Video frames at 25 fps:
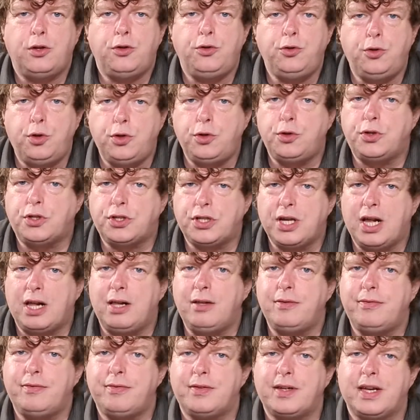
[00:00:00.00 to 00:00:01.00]
You
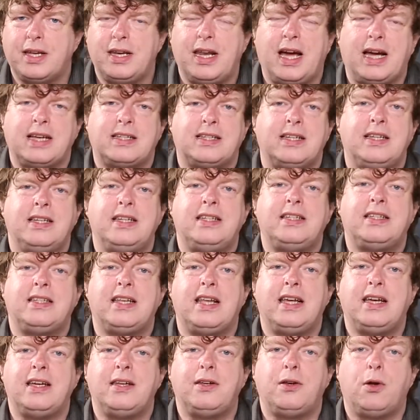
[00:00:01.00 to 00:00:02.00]
yourself can actually
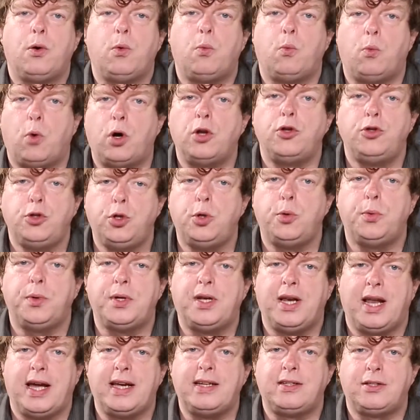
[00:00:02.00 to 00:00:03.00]
state what you
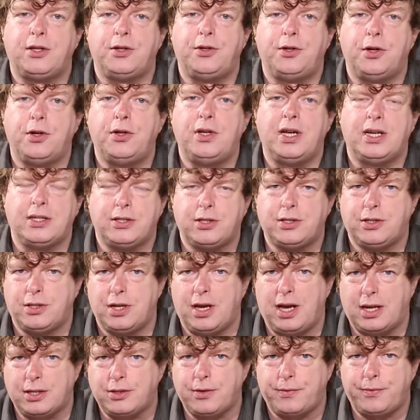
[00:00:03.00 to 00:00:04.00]
would like to do as
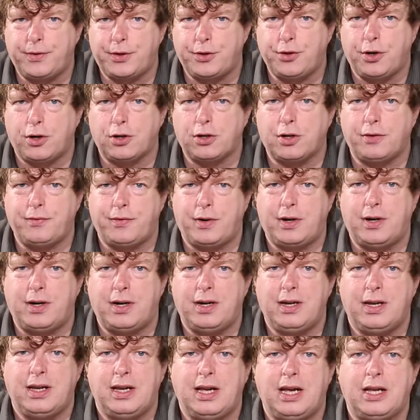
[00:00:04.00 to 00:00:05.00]
a photographer.
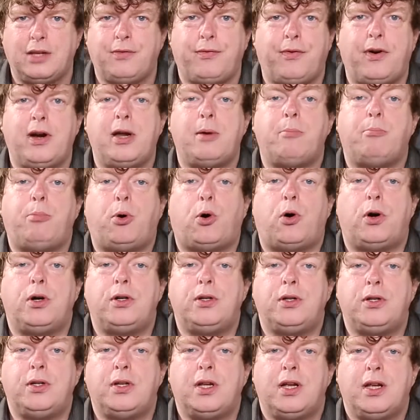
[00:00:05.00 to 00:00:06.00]
It's very
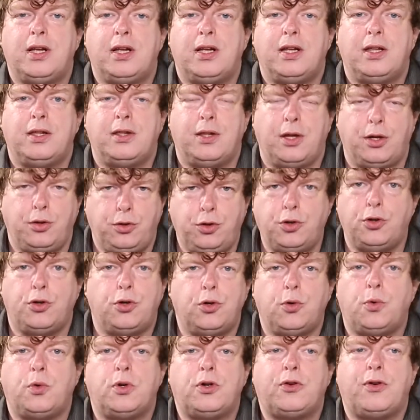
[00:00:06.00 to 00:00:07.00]
important that
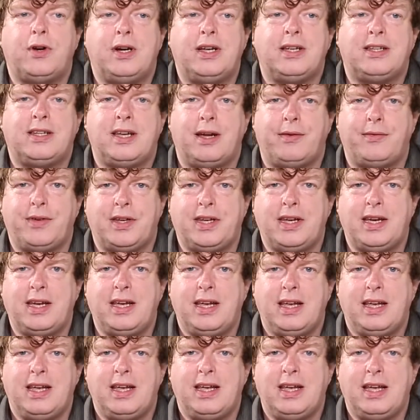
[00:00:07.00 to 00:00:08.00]
your own creativity
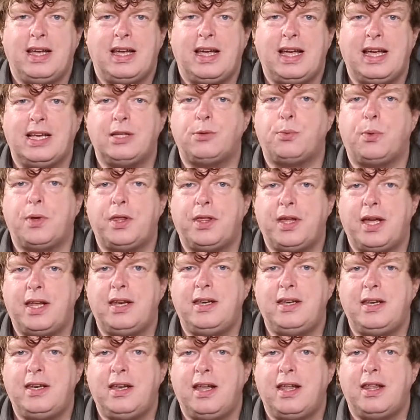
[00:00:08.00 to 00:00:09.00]
is
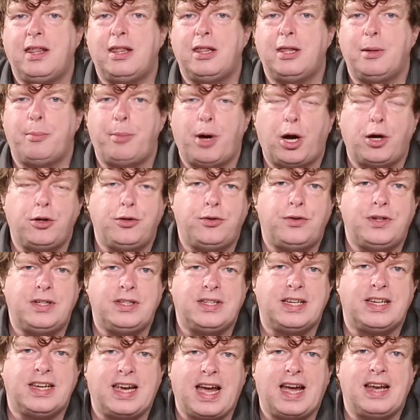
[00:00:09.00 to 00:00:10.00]
within the
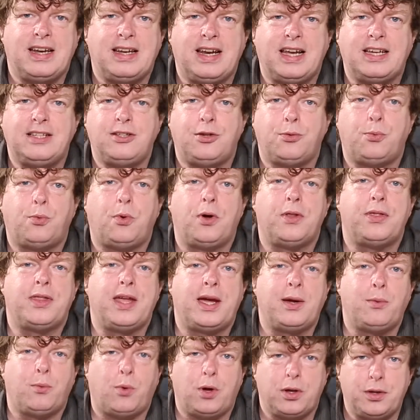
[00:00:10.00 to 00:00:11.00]
boundaries and guidelines of what
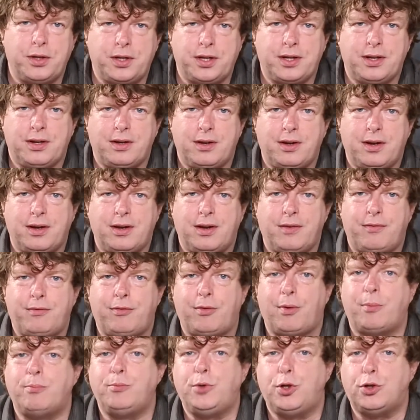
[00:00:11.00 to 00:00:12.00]
they want
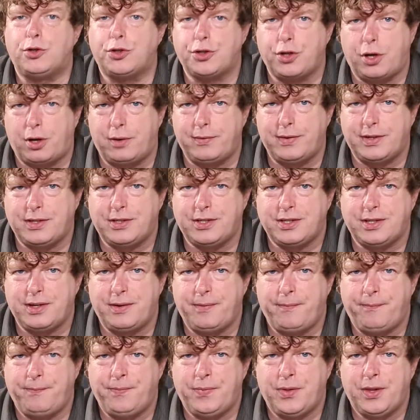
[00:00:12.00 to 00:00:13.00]
from your service.
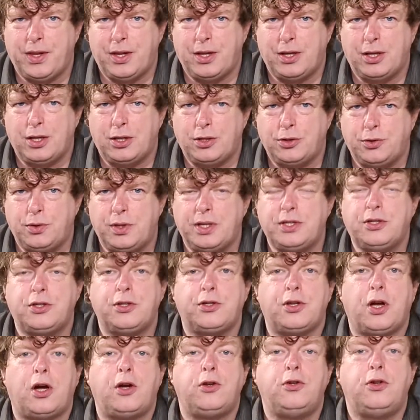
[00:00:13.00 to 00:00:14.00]
So this
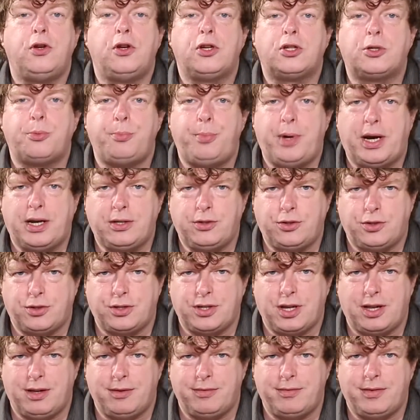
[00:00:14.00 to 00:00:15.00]
is how you express
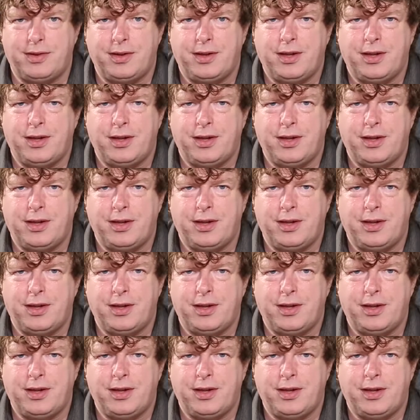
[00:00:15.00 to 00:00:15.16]
yourself.